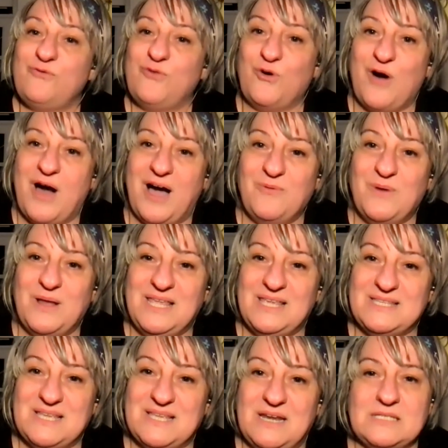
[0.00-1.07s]
For our
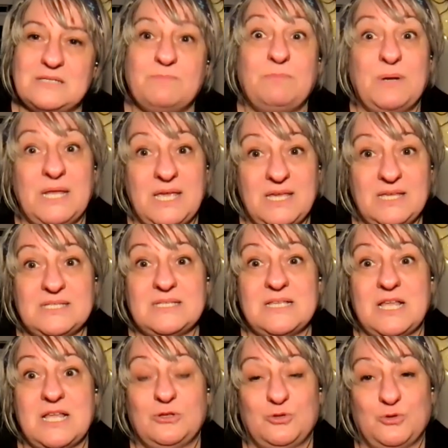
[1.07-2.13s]
listeners, please
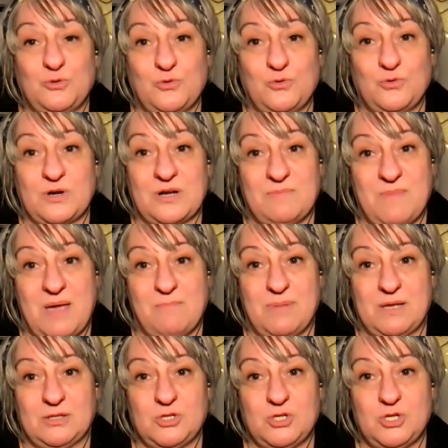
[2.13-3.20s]
do
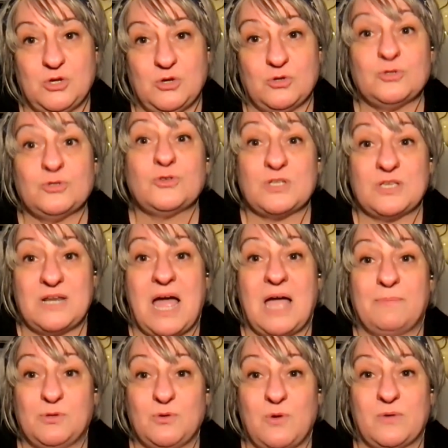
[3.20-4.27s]
remember to
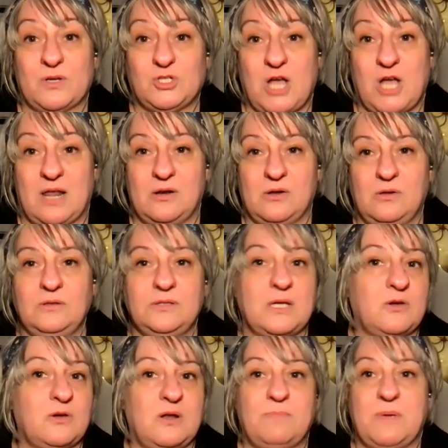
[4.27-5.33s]
subscribe to our channel. There are
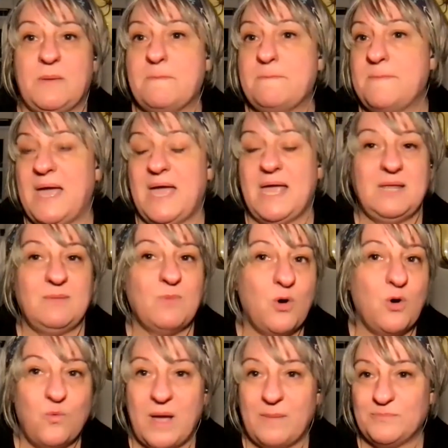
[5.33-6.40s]
going to be many
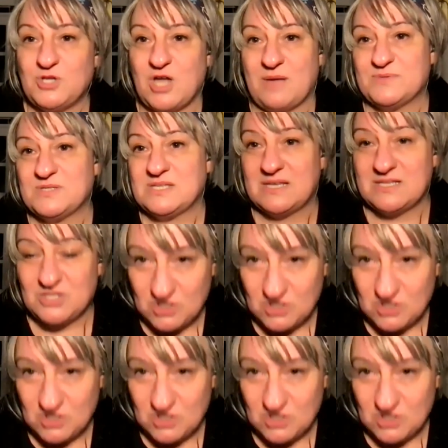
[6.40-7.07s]
more web chats